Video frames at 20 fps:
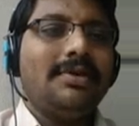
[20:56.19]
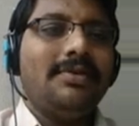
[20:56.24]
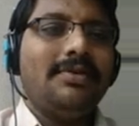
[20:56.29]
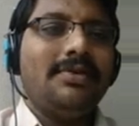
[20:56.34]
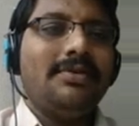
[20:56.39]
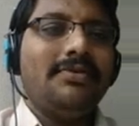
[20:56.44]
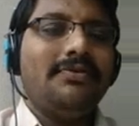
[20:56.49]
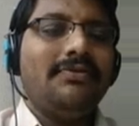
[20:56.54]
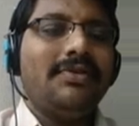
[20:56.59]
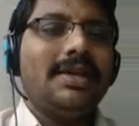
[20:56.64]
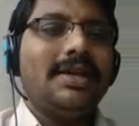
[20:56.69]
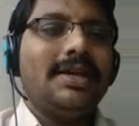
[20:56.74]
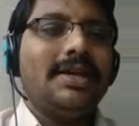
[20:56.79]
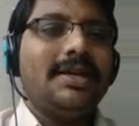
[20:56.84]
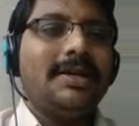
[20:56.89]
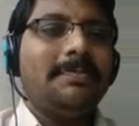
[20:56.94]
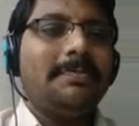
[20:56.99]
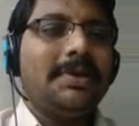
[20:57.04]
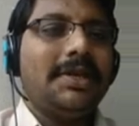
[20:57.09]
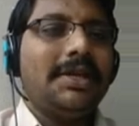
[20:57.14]
If we
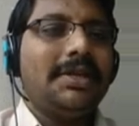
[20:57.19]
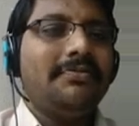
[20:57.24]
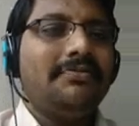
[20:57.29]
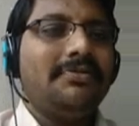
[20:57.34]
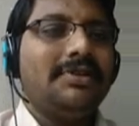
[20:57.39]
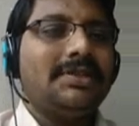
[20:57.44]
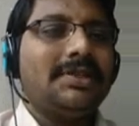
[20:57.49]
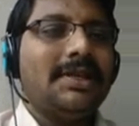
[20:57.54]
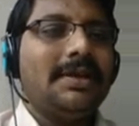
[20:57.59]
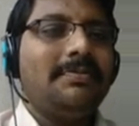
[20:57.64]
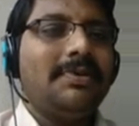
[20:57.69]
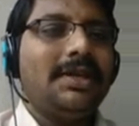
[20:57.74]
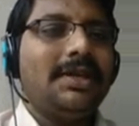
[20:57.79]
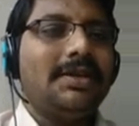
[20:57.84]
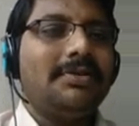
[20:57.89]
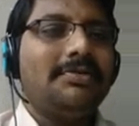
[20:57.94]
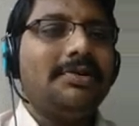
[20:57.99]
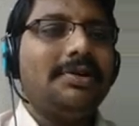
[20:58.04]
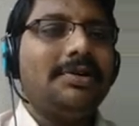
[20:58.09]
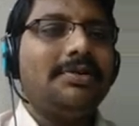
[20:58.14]
get P inverse AP
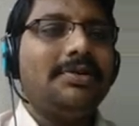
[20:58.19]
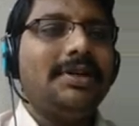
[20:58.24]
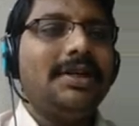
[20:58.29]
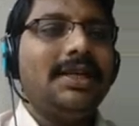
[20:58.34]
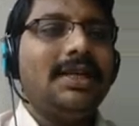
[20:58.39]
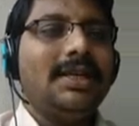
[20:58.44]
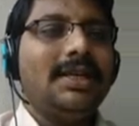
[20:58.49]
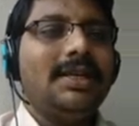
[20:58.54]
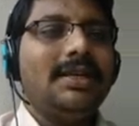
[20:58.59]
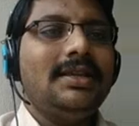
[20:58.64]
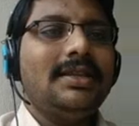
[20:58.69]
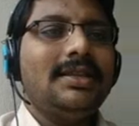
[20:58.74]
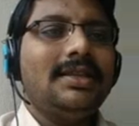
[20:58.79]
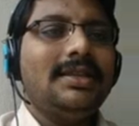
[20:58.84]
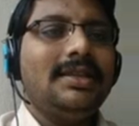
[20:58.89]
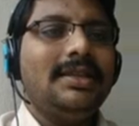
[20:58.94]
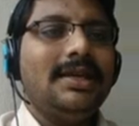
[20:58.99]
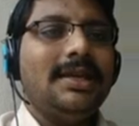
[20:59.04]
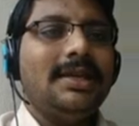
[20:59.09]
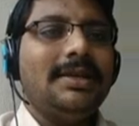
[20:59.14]
equal to D,
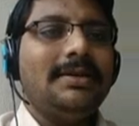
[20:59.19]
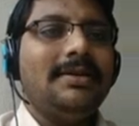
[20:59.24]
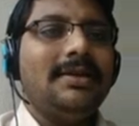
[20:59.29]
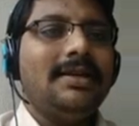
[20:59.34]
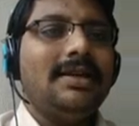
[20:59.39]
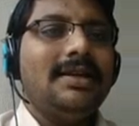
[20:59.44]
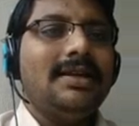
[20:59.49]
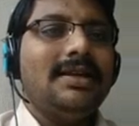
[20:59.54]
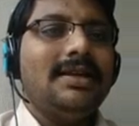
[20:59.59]
then